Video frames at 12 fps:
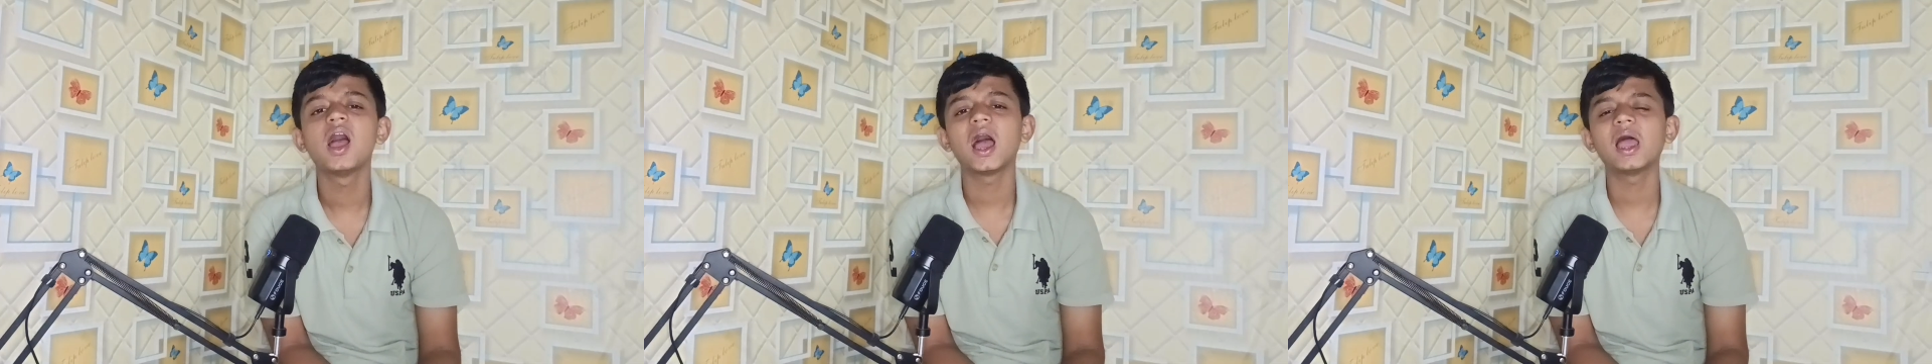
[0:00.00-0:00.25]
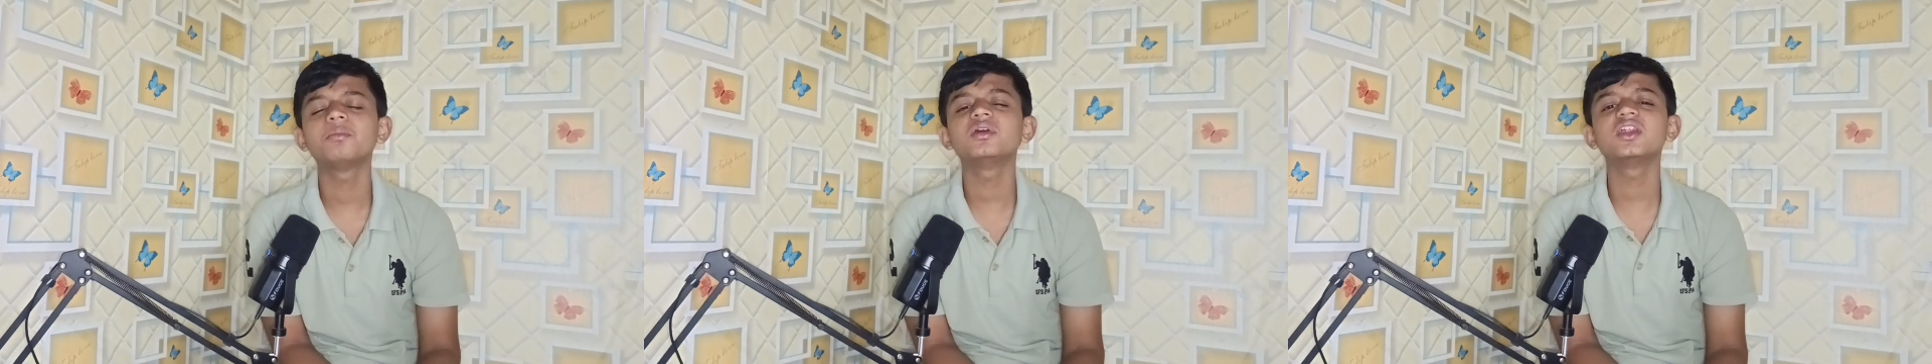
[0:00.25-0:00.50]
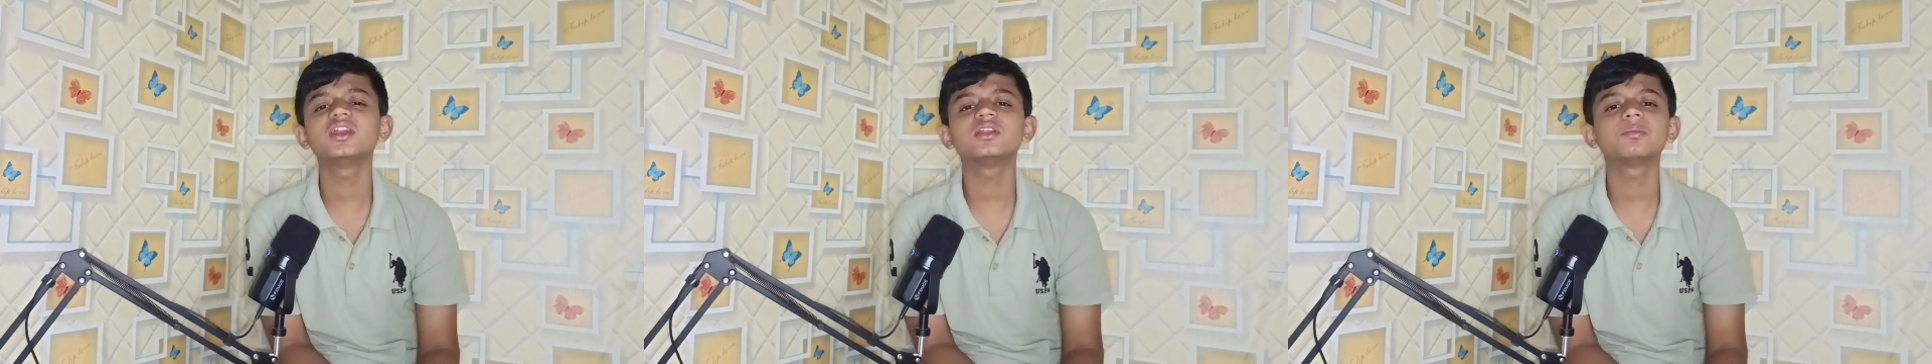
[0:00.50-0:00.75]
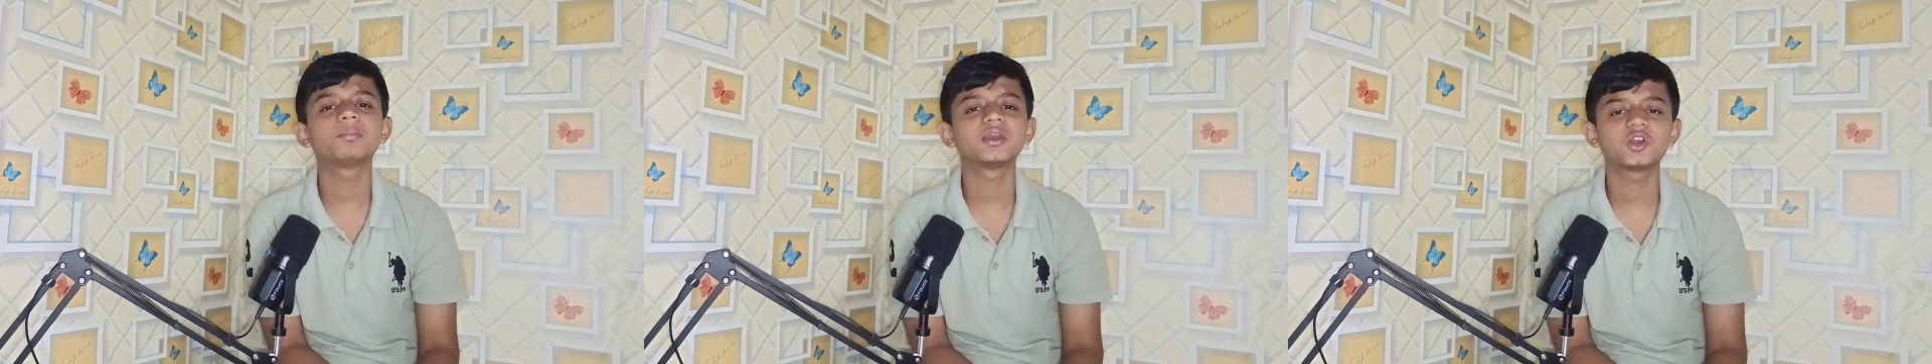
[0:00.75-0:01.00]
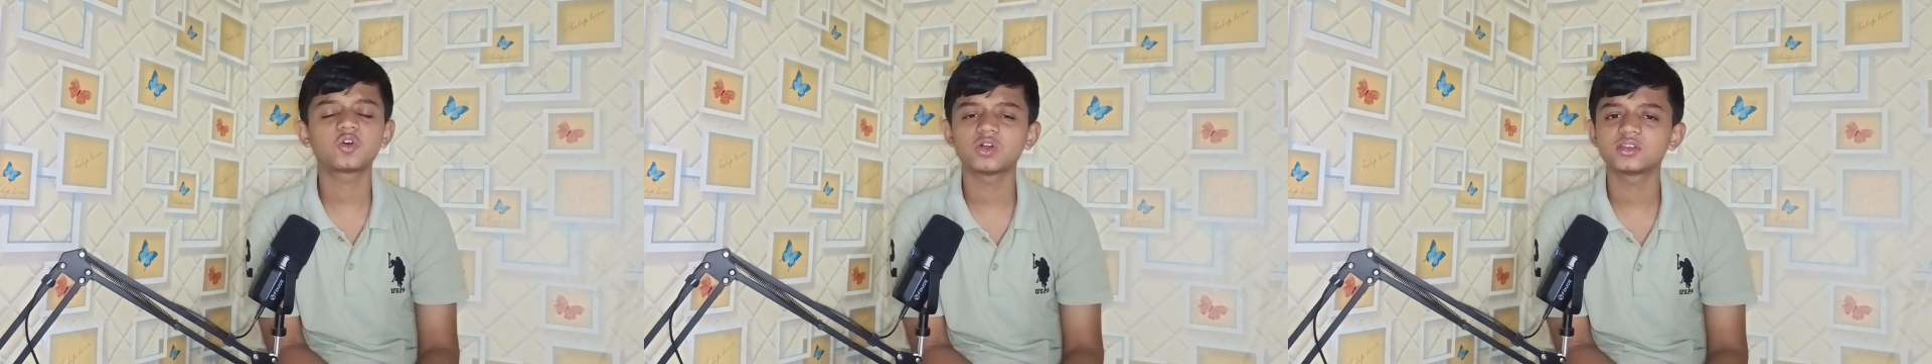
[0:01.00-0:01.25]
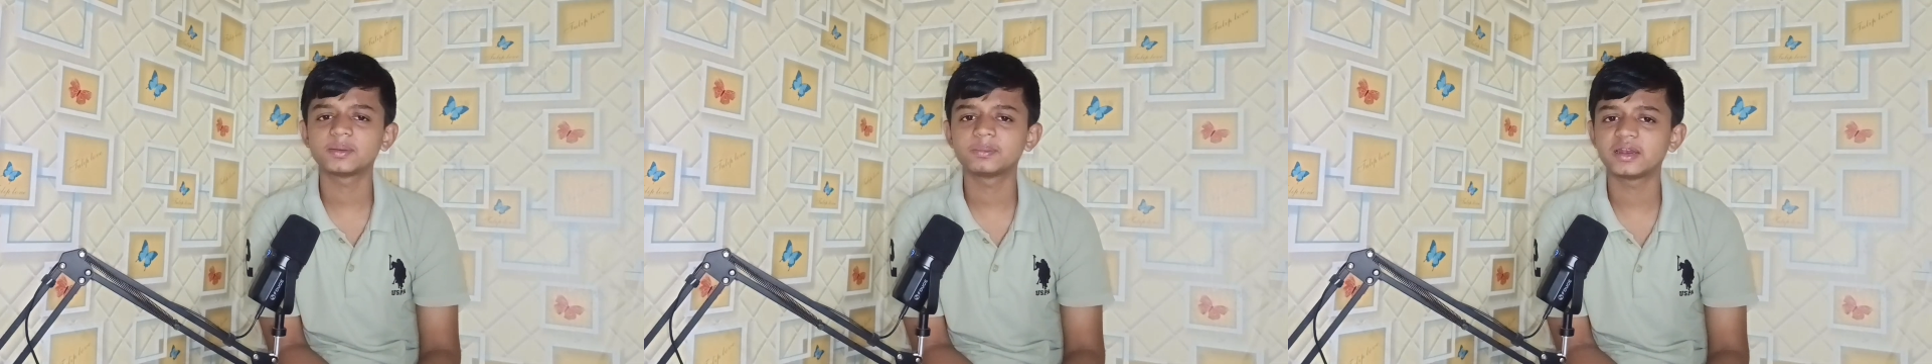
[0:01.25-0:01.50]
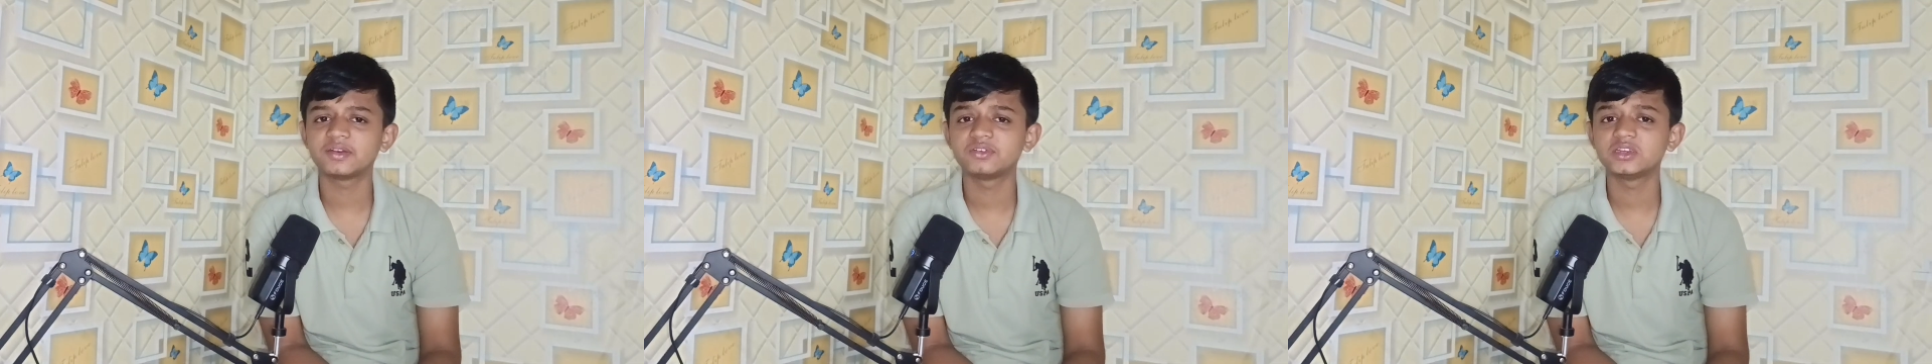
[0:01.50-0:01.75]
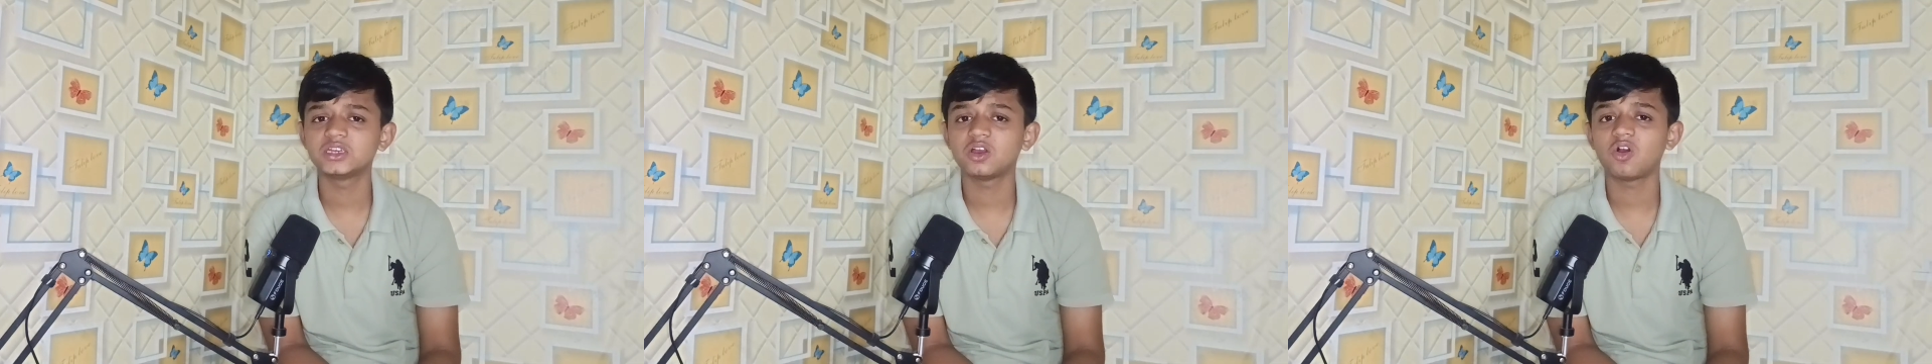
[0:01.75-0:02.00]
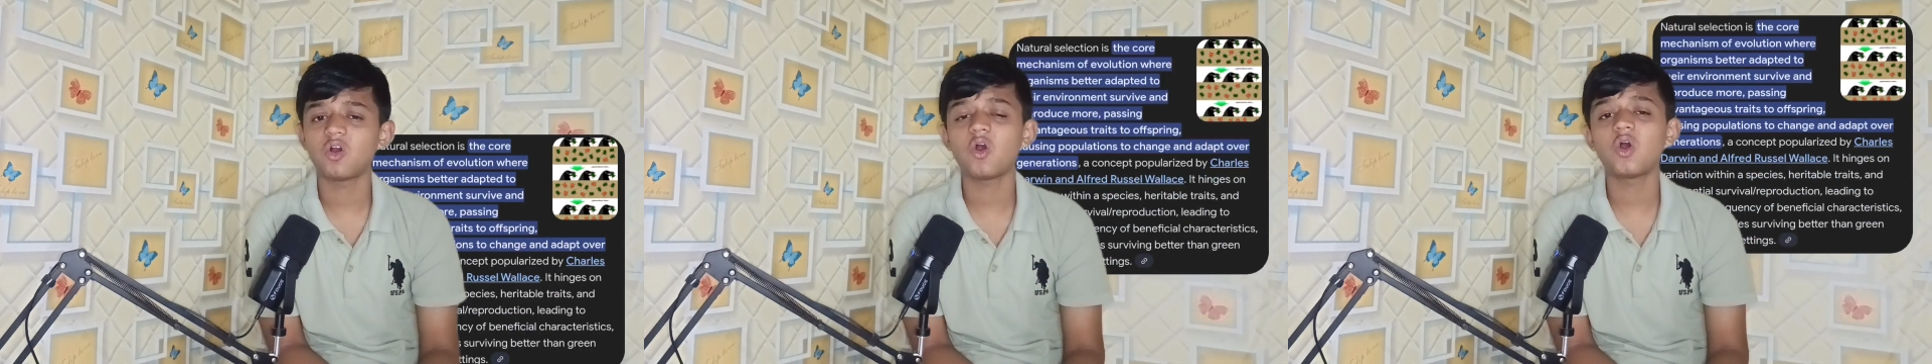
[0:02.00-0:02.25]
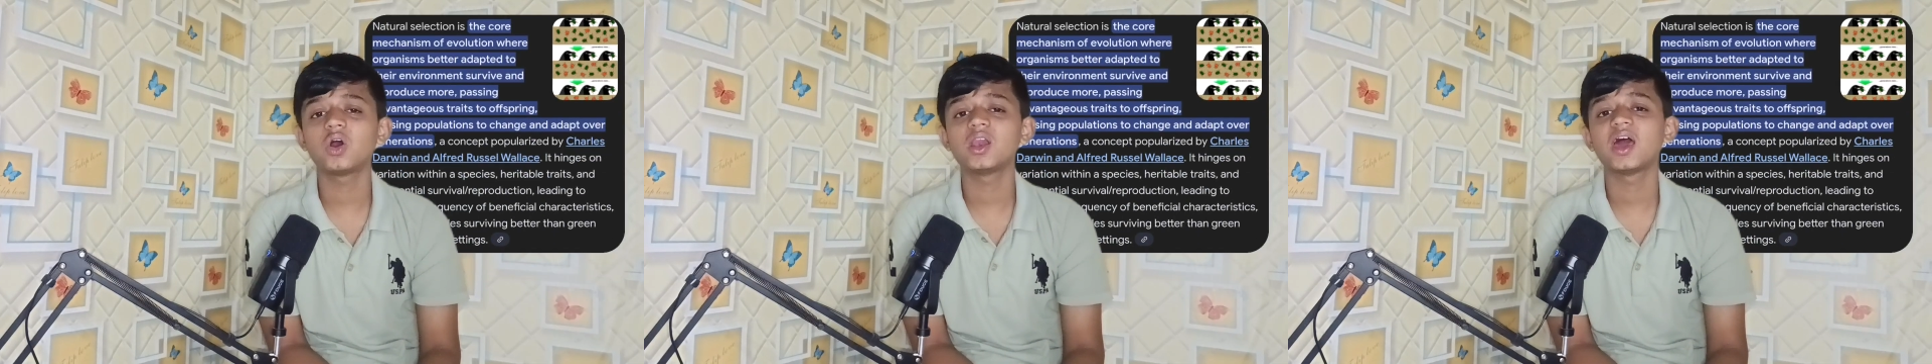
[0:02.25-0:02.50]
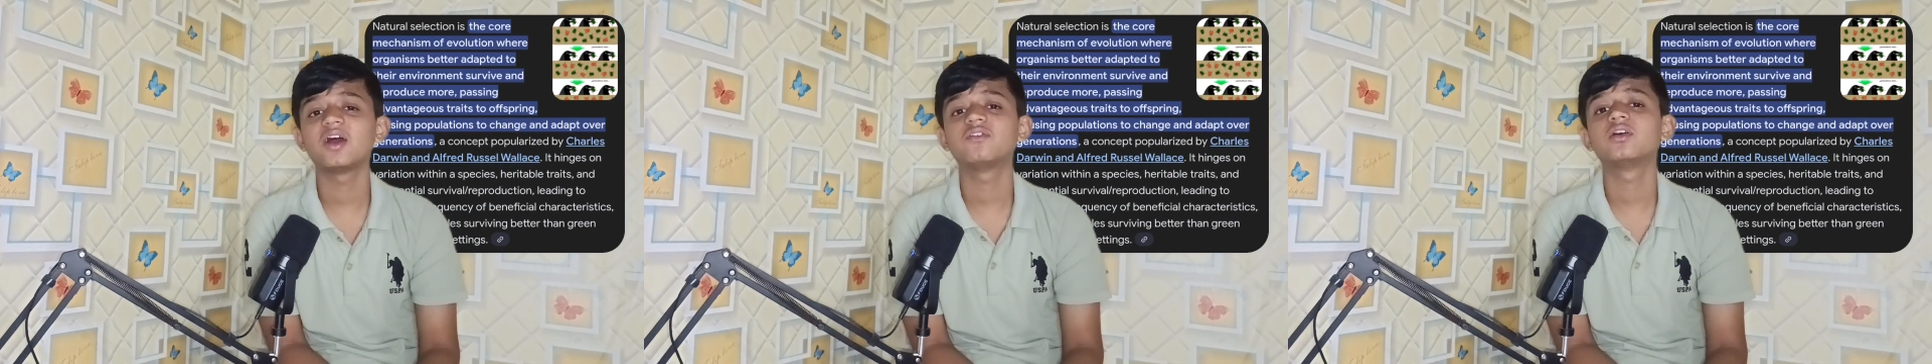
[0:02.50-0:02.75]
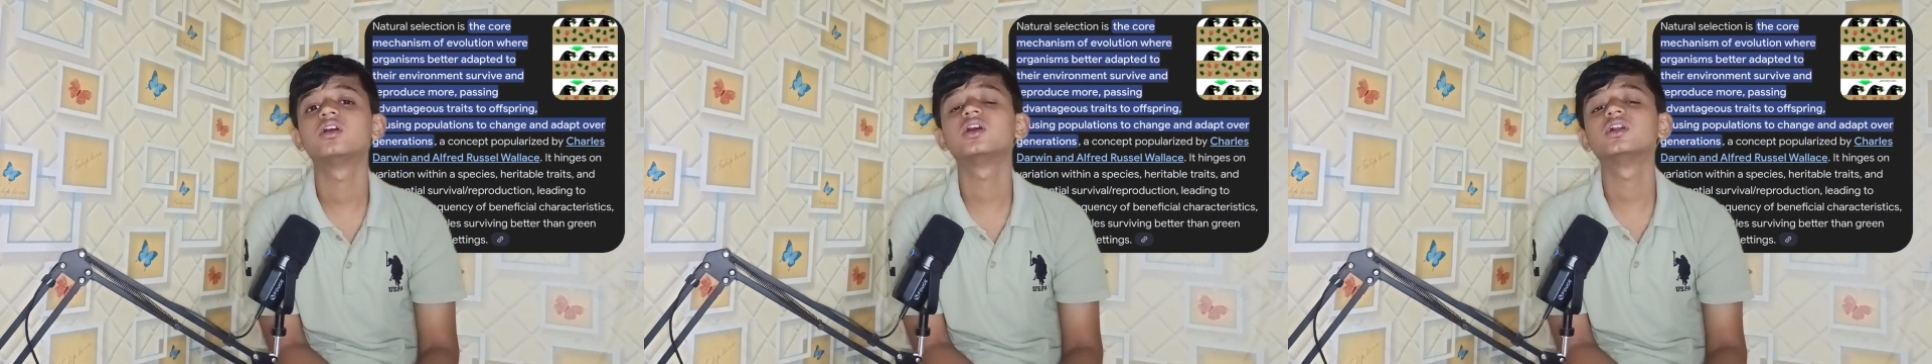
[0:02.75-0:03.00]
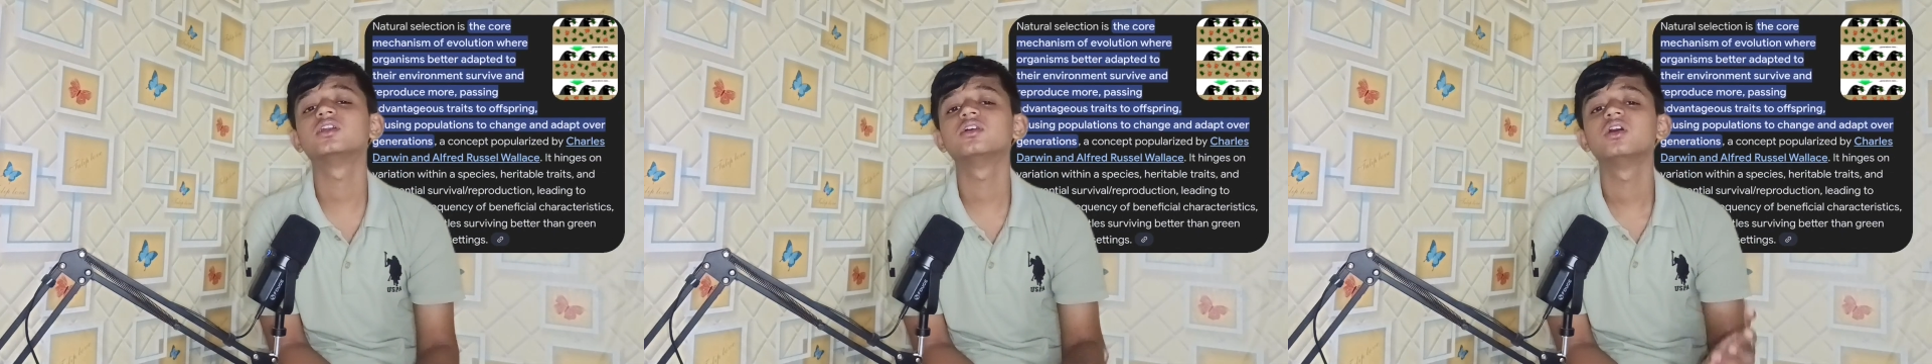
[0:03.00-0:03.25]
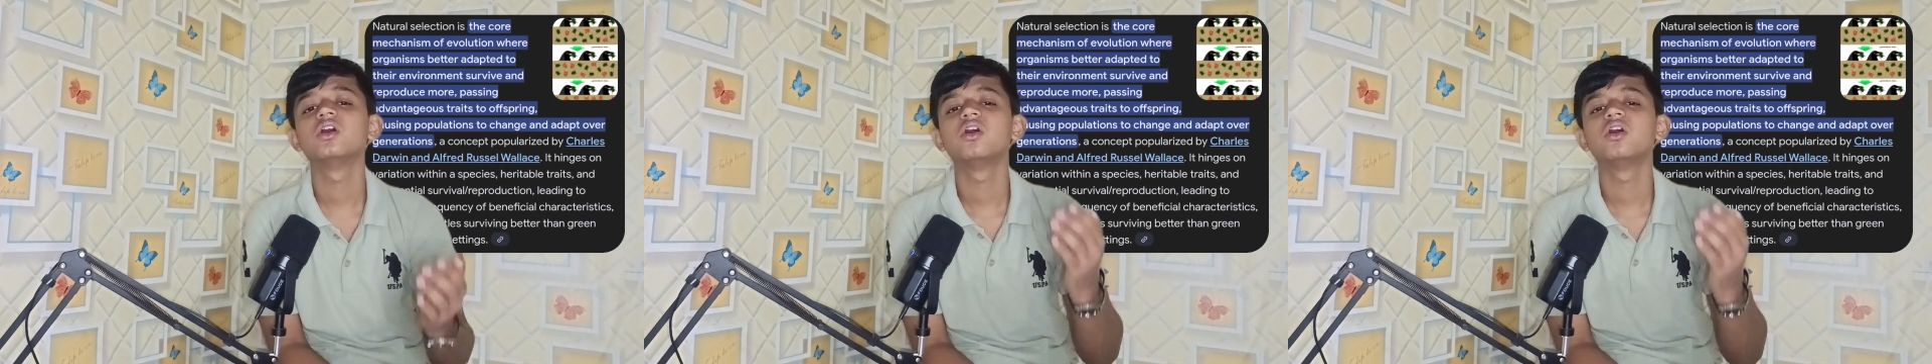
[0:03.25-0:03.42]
I mean, it is a big concept that we all have heard